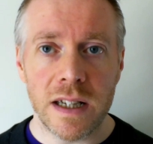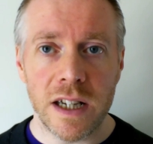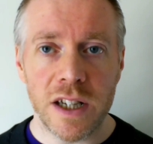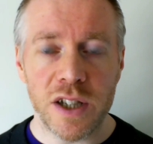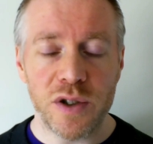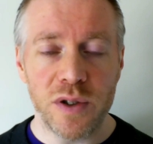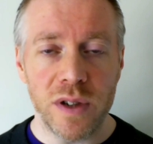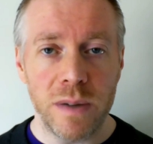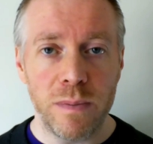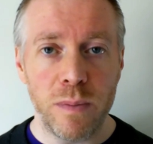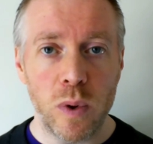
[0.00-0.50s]

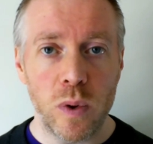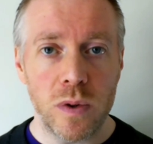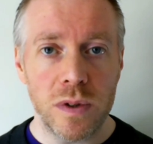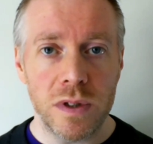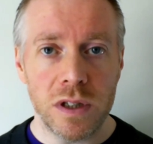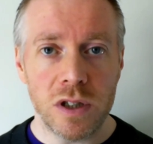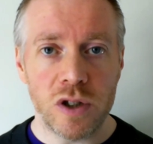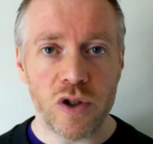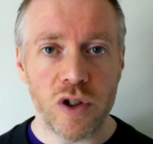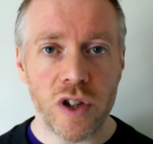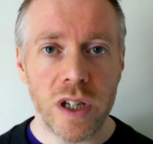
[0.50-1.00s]
literally
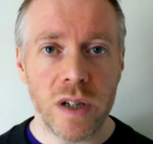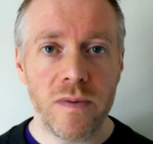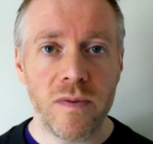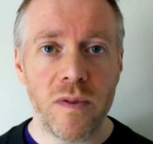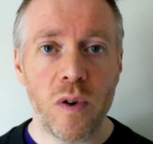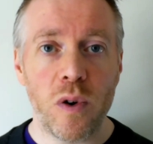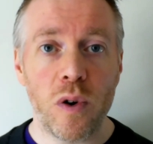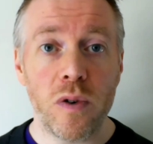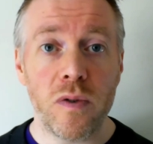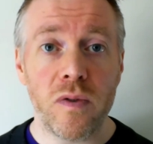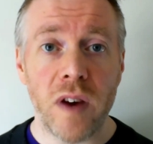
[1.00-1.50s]
posting 3,
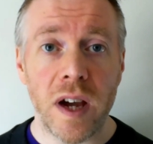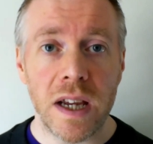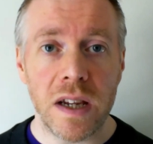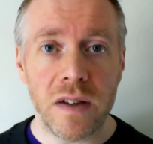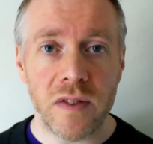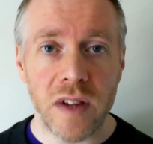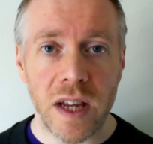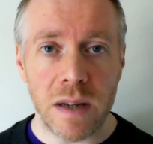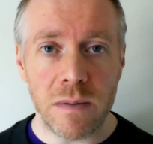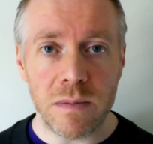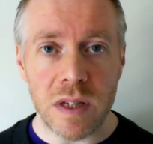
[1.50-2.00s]
4, 5
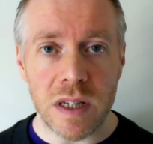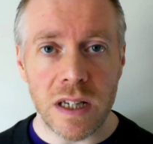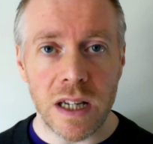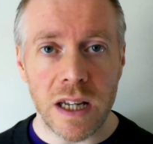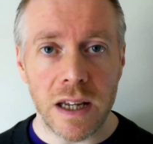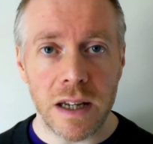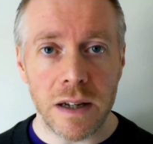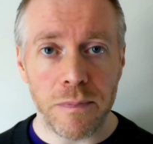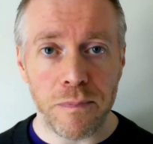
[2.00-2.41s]
times a day.